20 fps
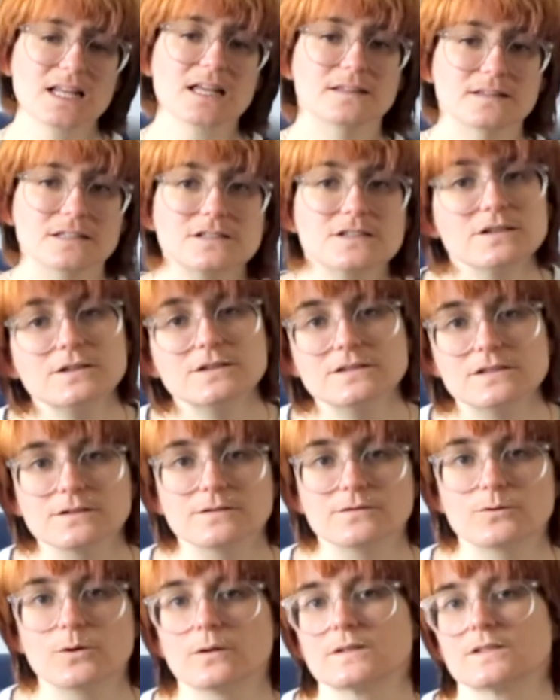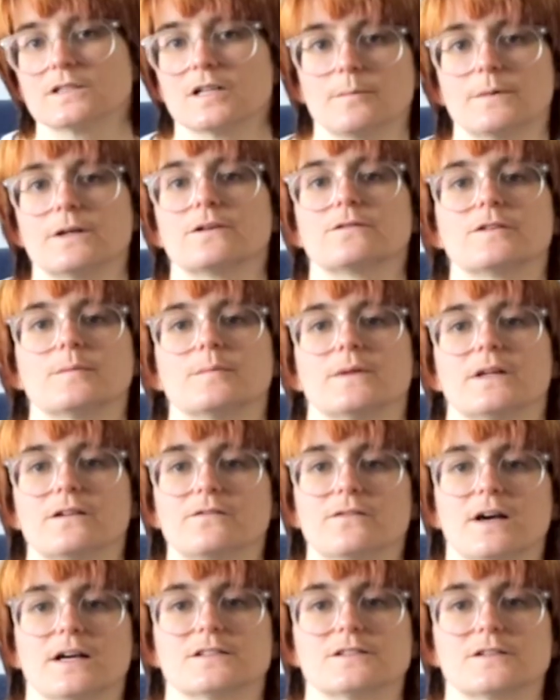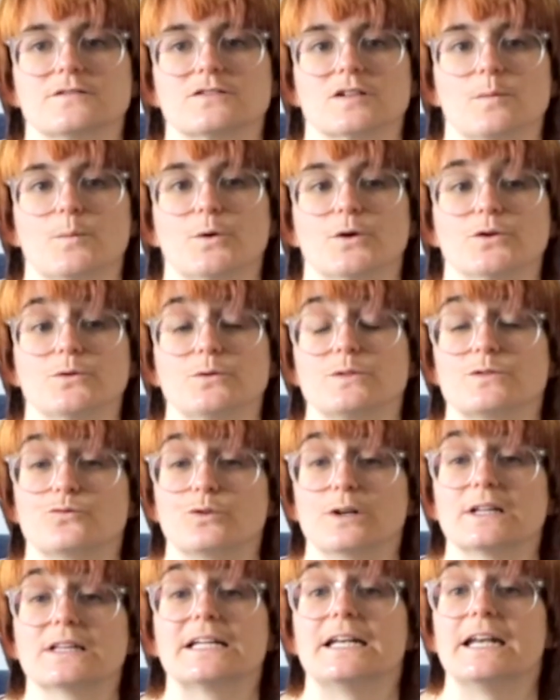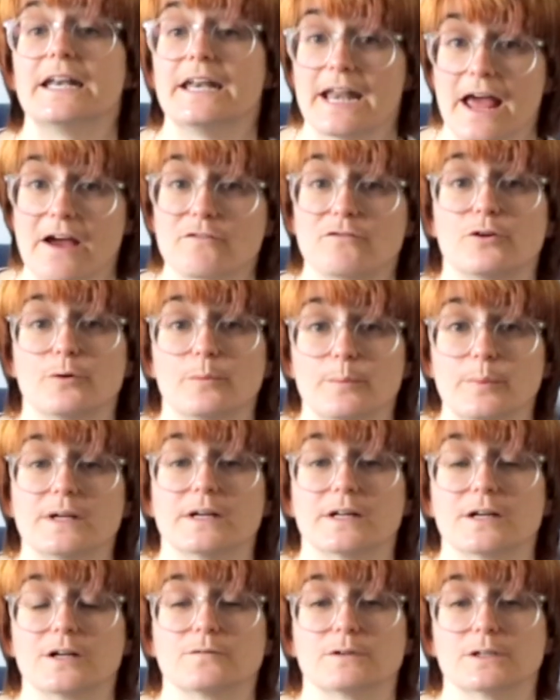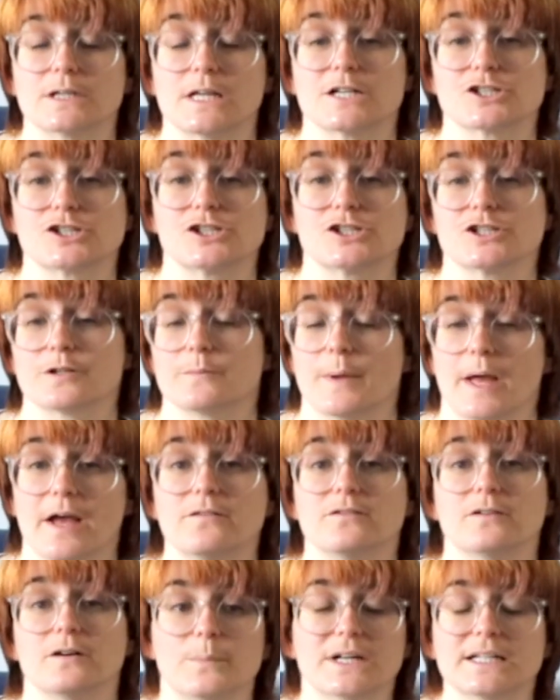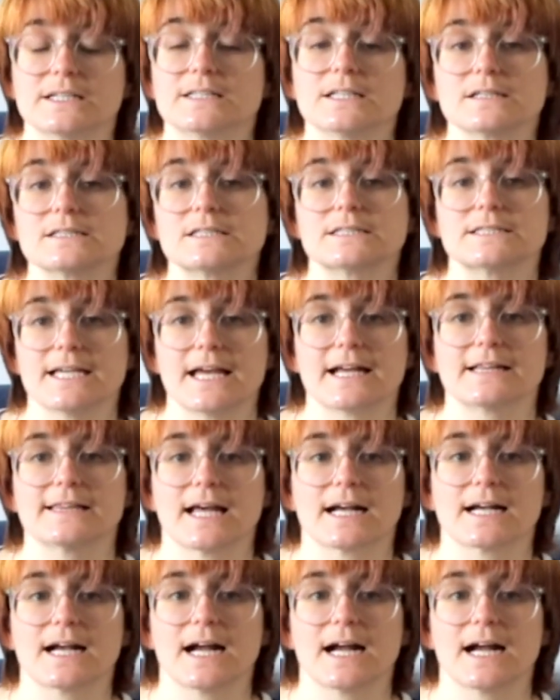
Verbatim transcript: This is, of course, coming from the advice of someone who has really never been in a relationship ever. But it doesn't take that